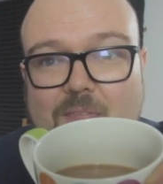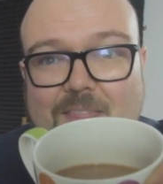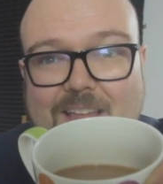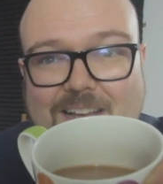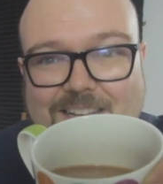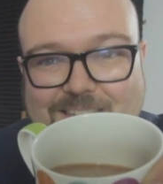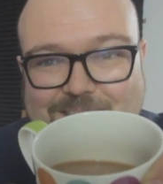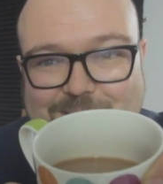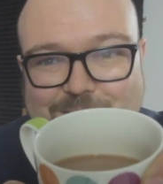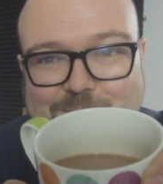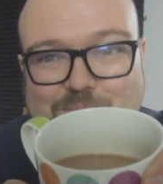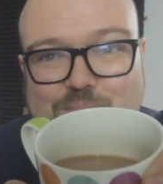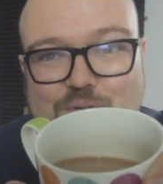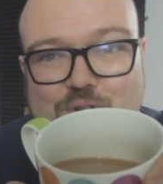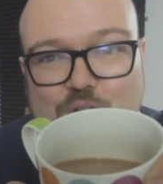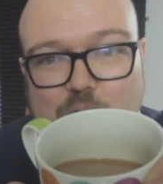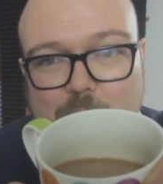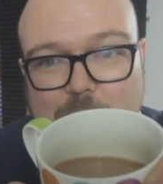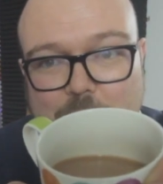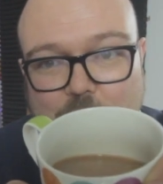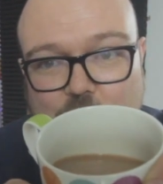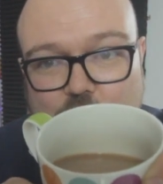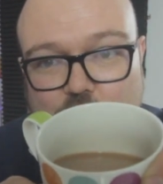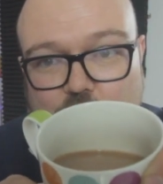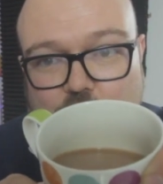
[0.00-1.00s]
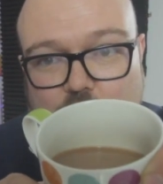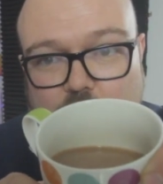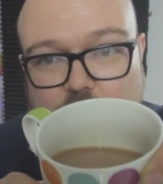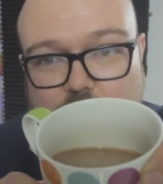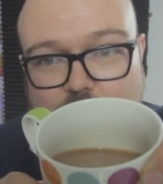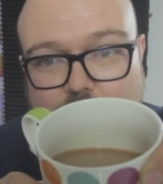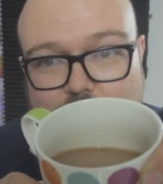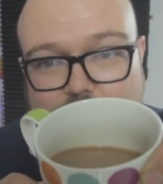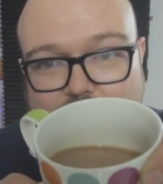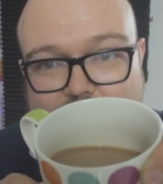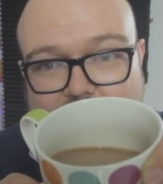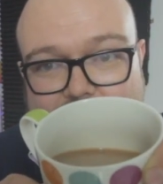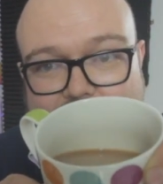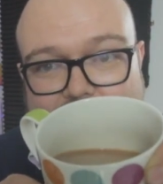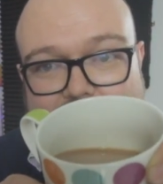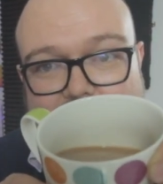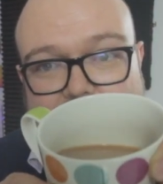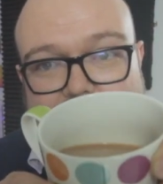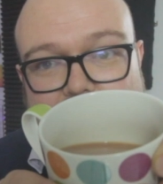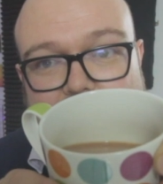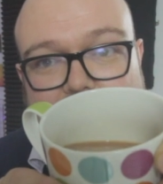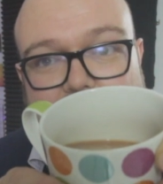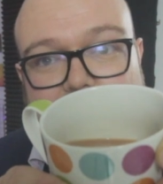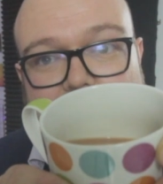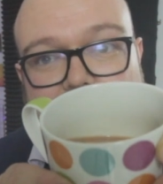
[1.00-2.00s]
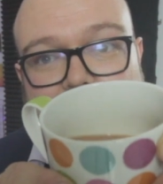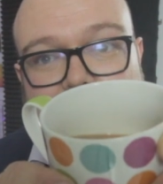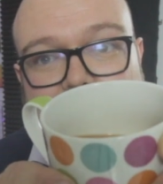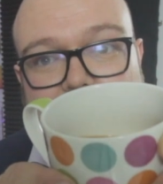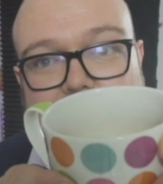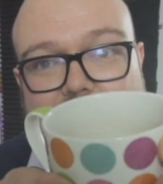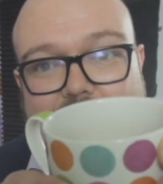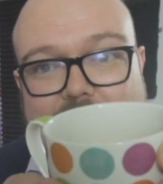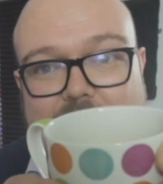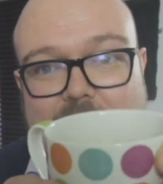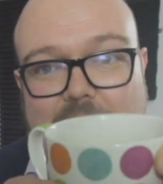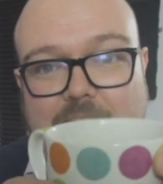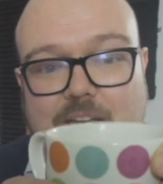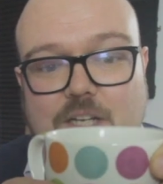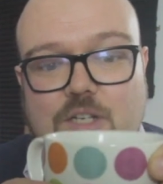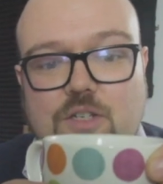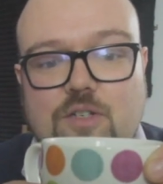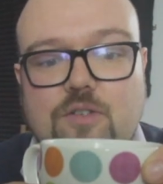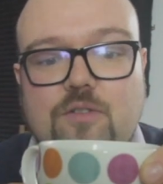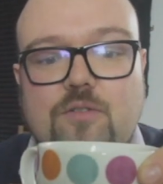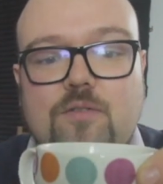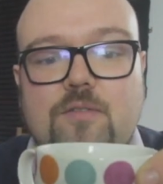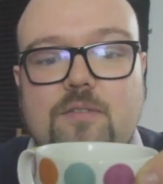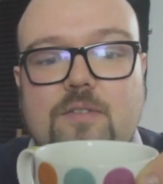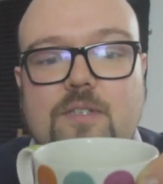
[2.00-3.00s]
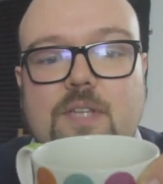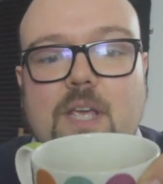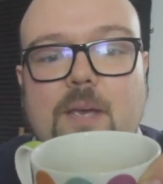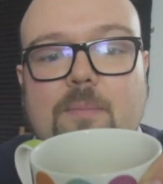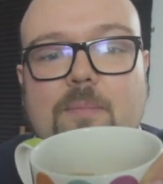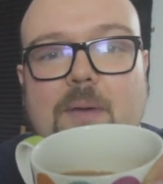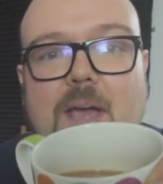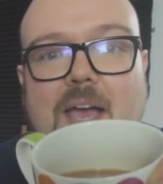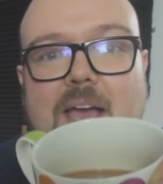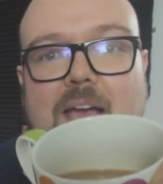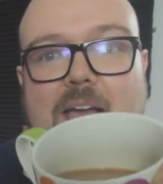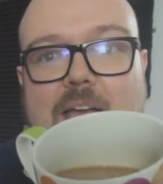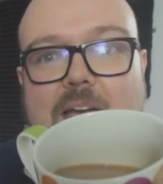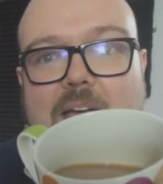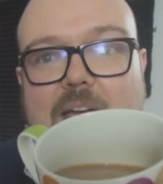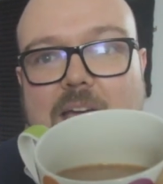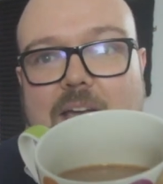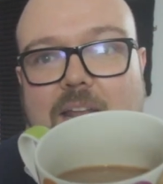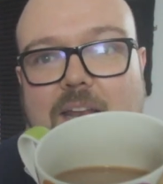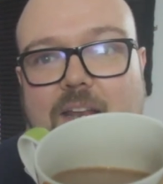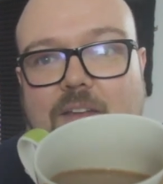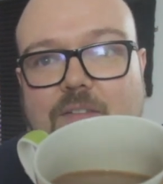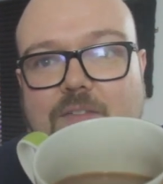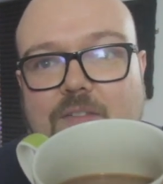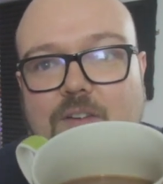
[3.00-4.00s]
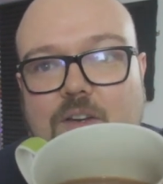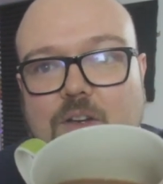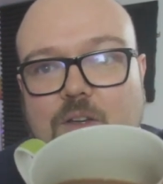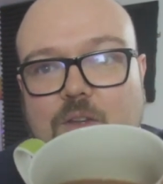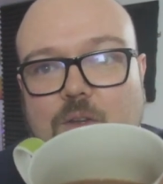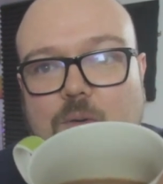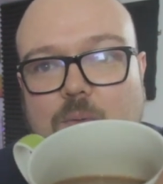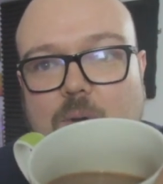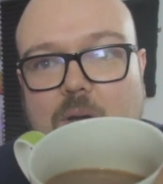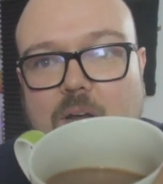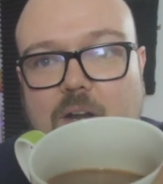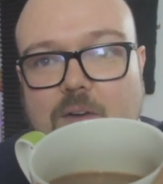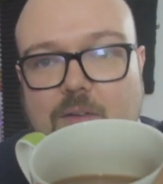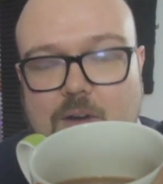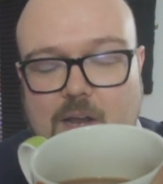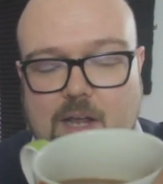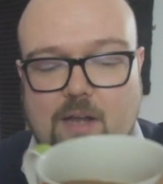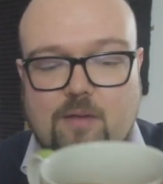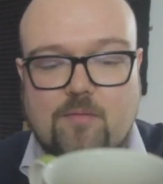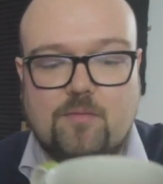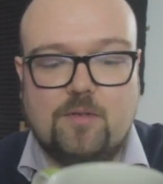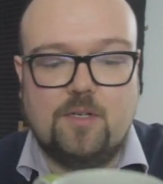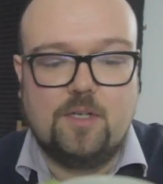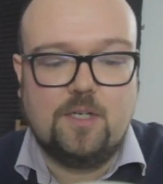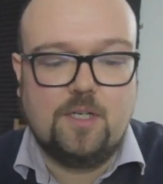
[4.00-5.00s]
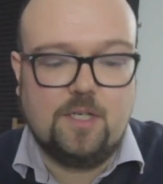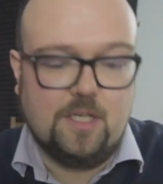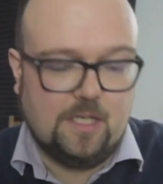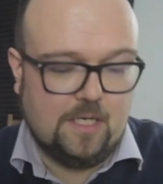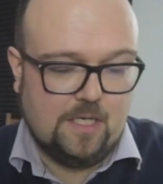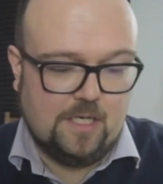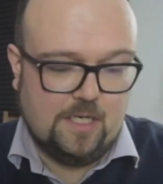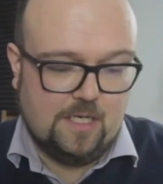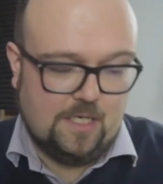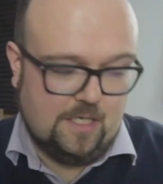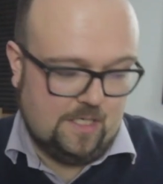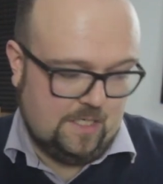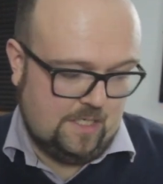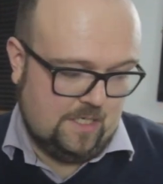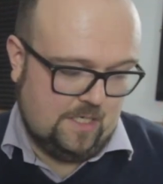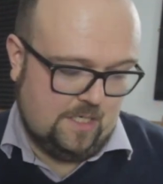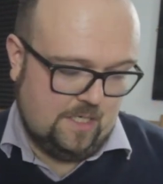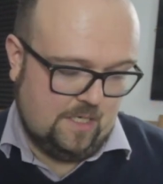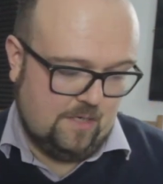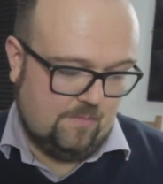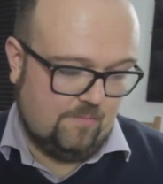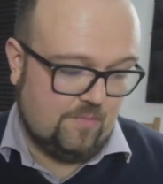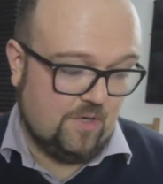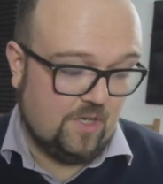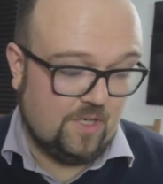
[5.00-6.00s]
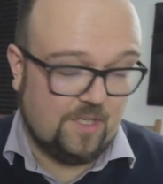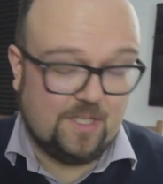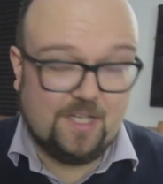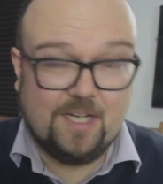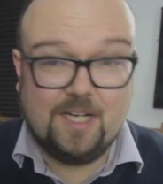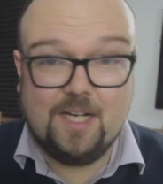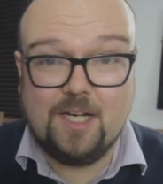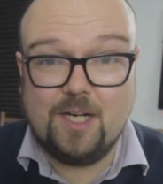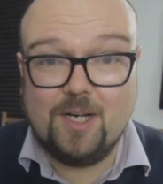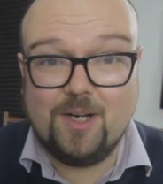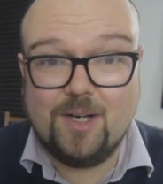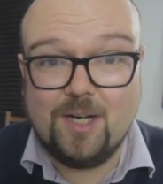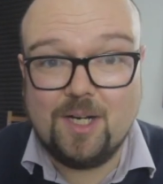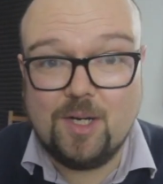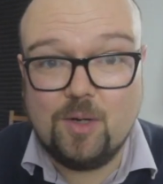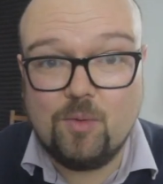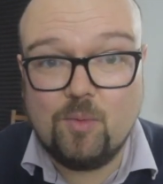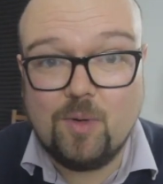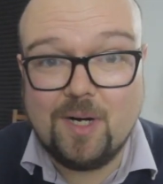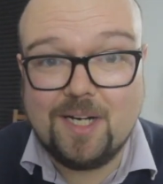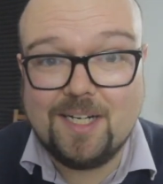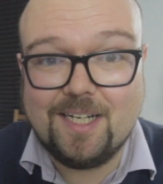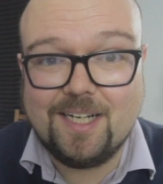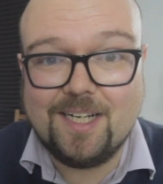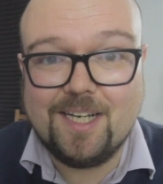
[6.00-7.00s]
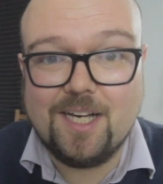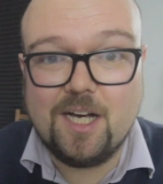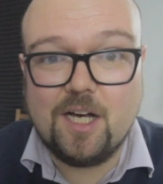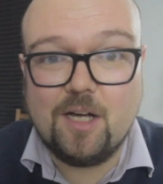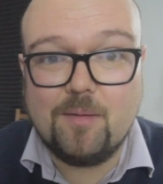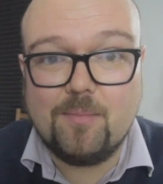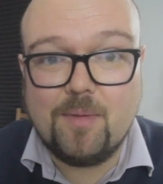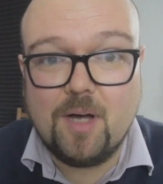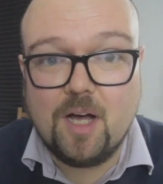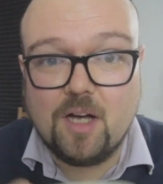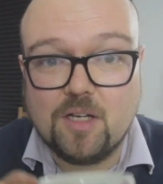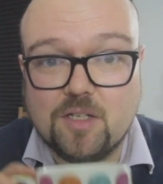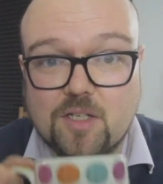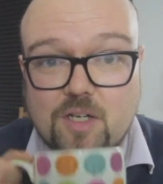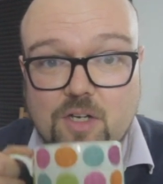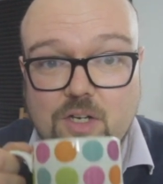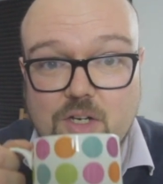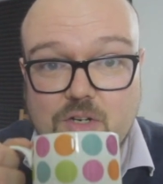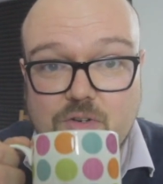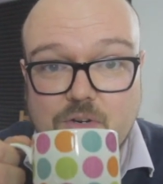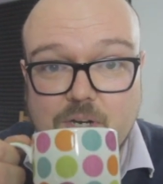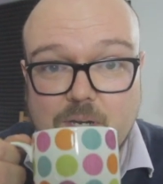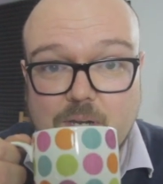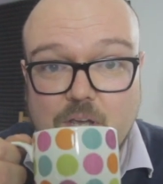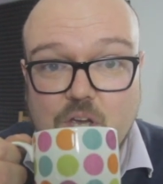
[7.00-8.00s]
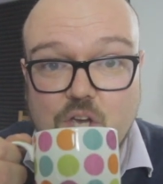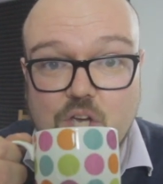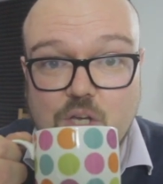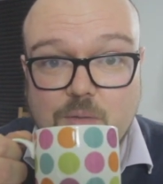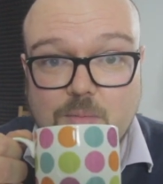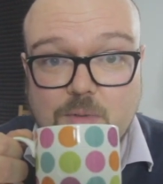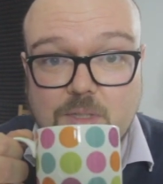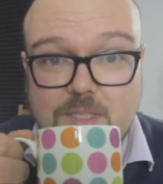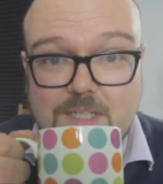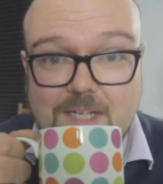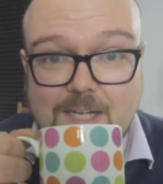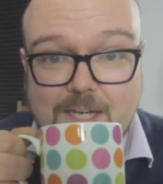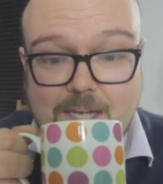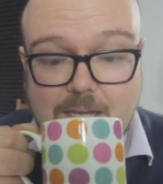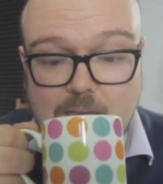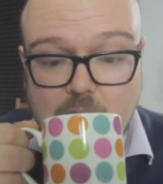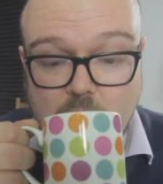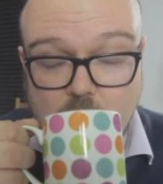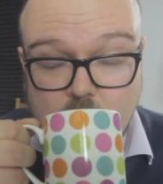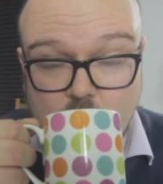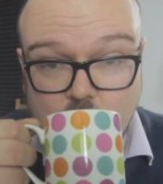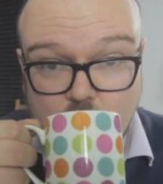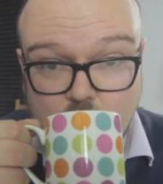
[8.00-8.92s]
That's the proper colour of tea. Don't tip it any further way around. But why did Karl Marx only drink herbal tea?